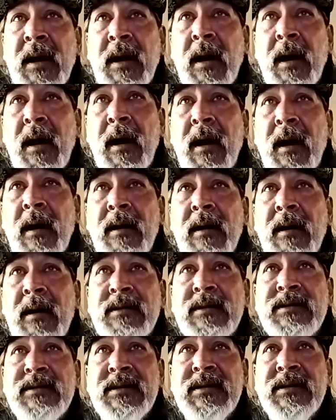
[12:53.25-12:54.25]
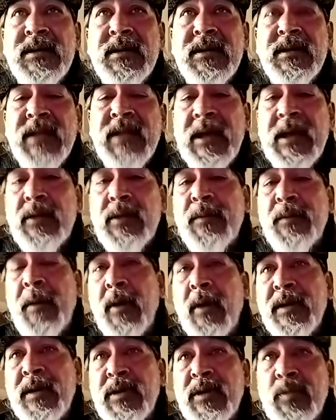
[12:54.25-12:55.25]
the later part
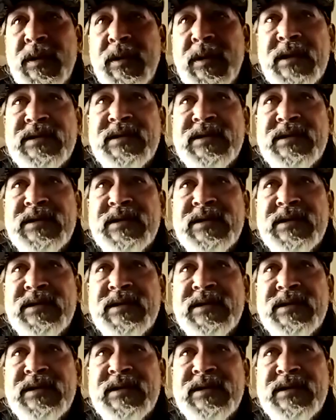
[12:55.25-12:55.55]
of the week's